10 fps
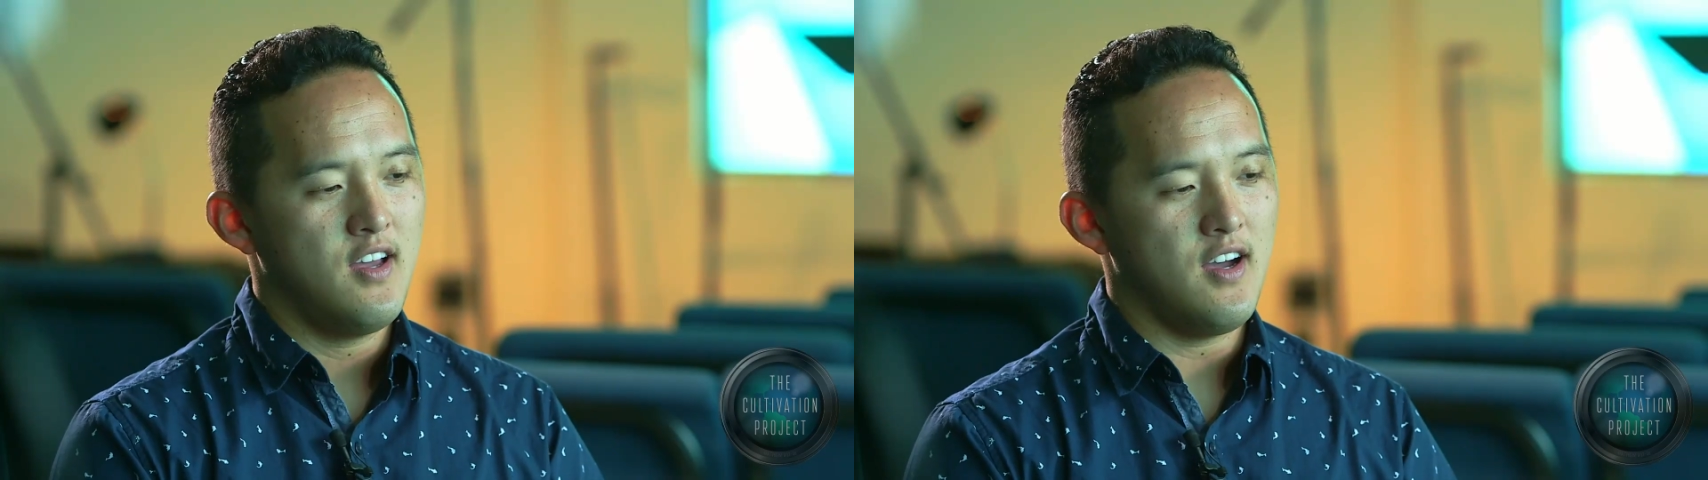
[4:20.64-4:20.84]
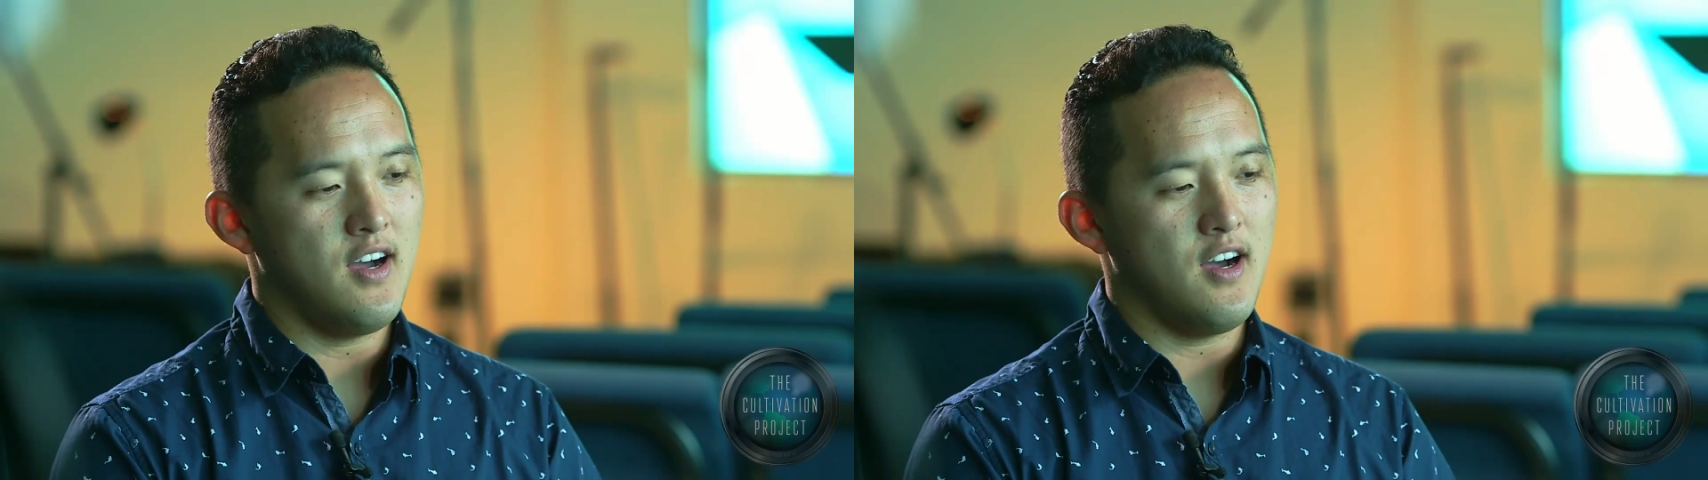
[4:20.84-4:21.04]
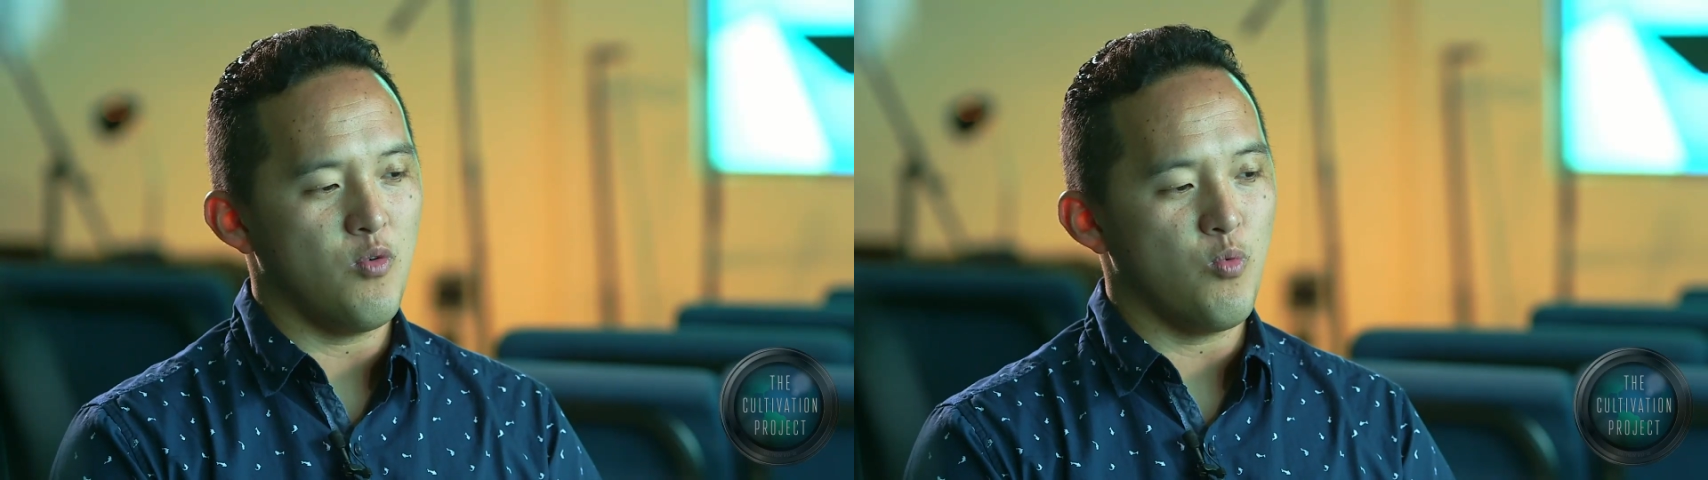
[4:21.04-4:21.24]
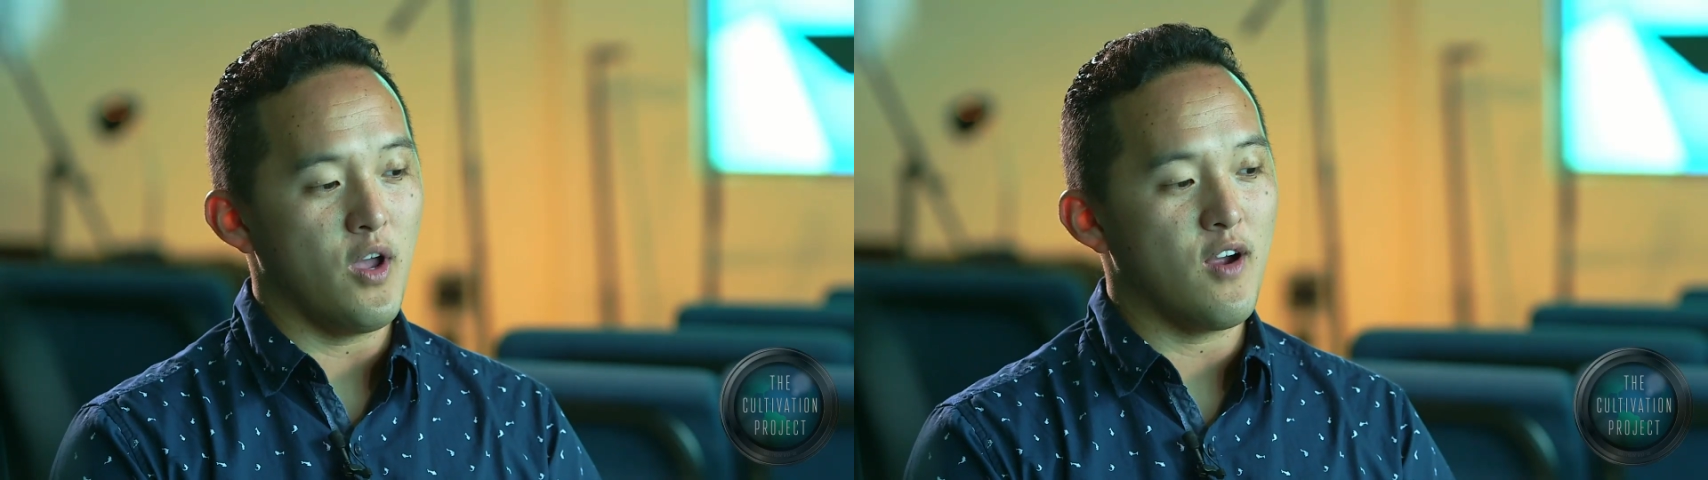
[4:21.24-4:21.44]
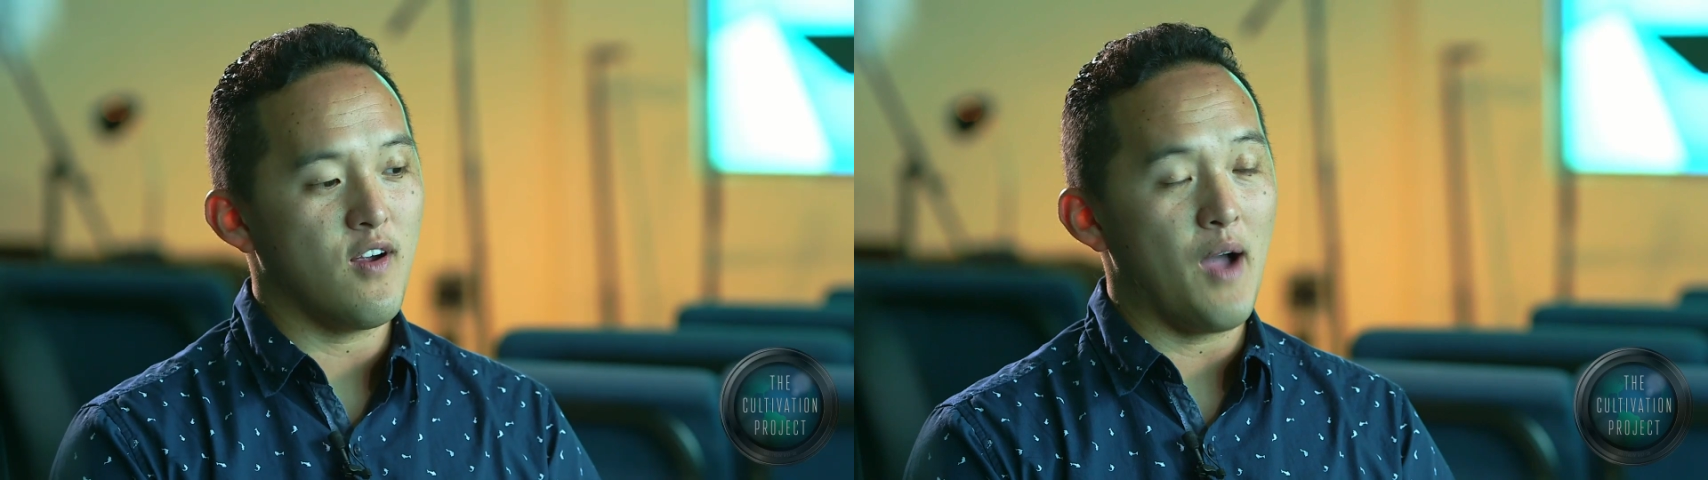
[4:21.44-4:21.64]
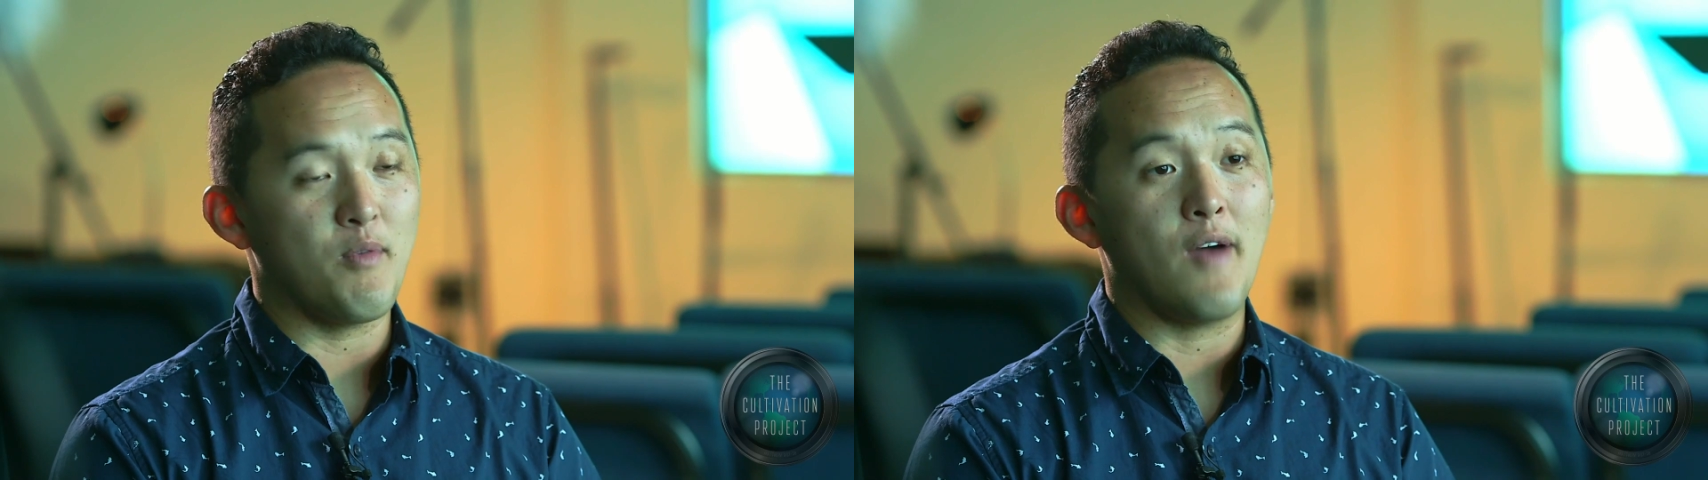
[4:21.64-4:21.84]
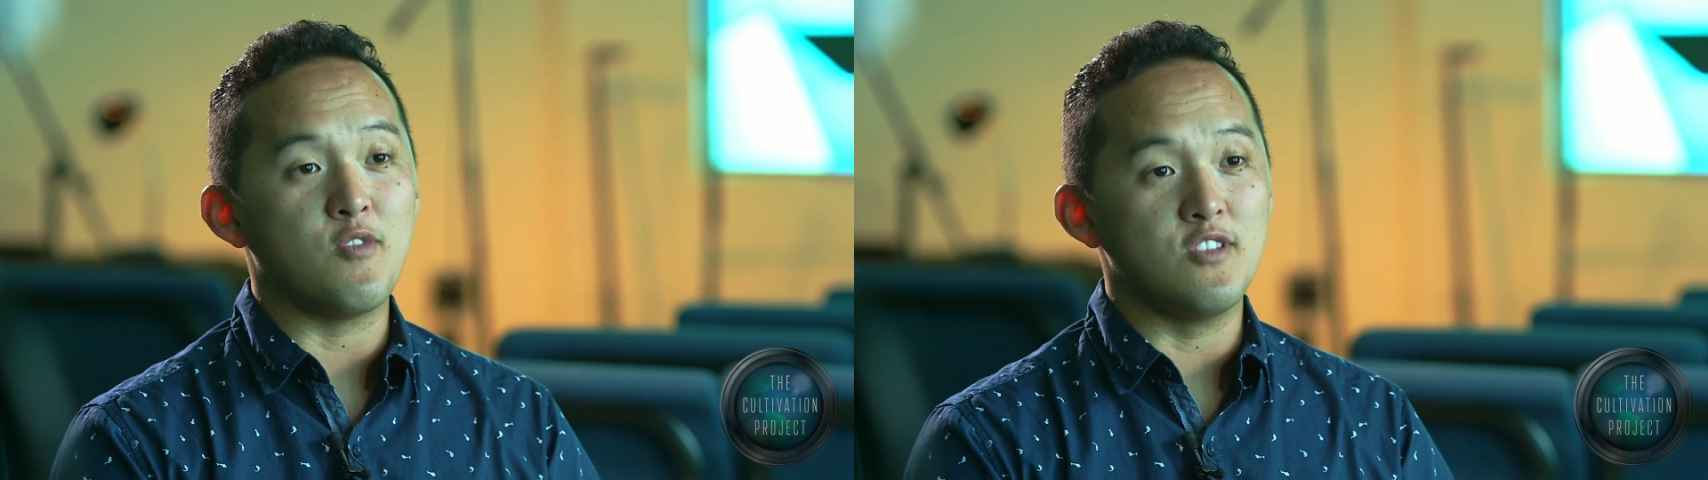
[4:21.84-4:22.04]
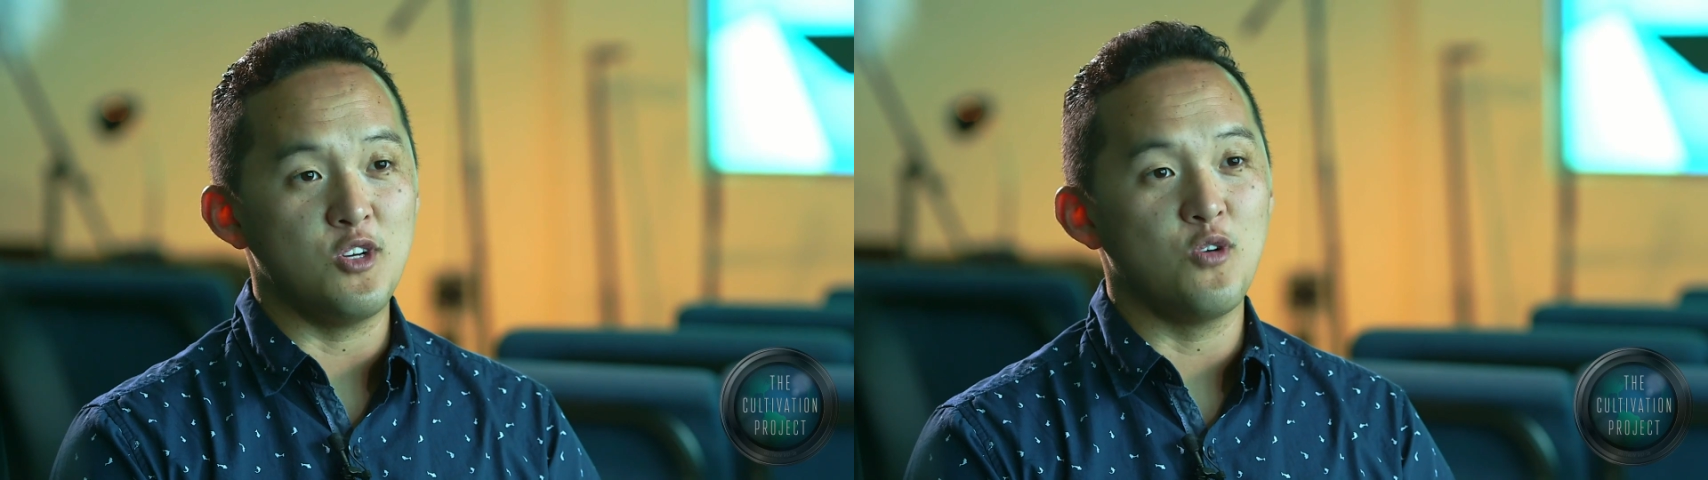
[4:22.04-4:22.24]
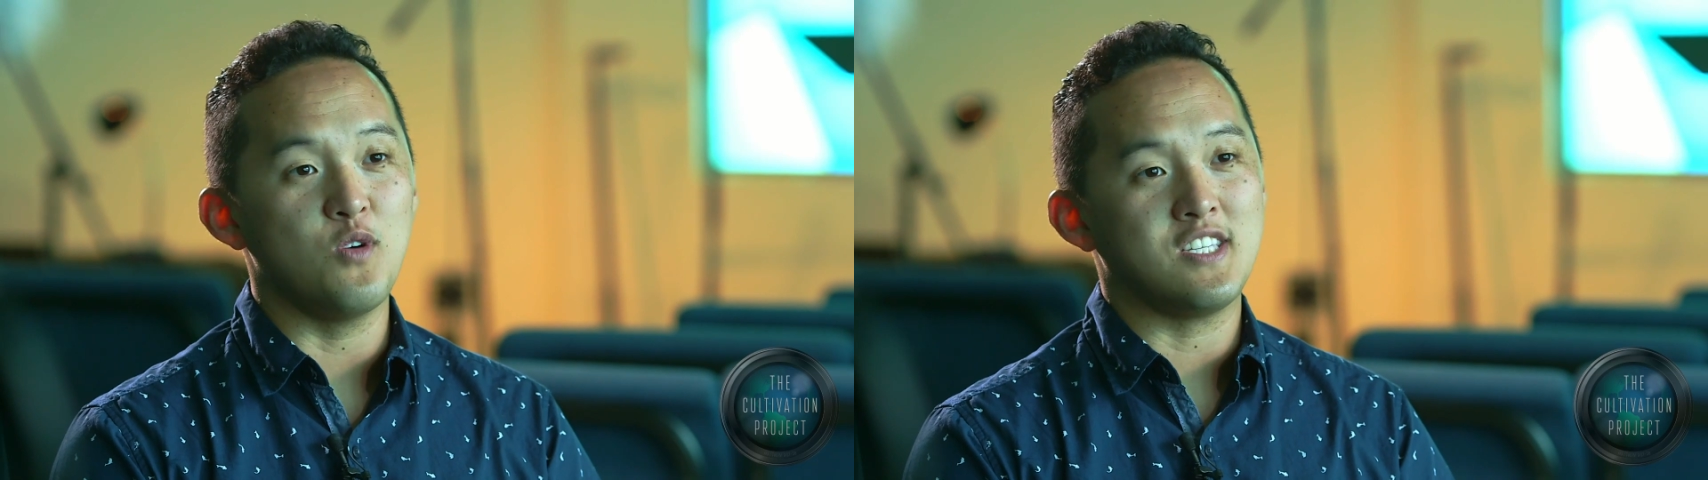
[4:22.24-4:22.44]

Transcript: where I'm going to have to deal with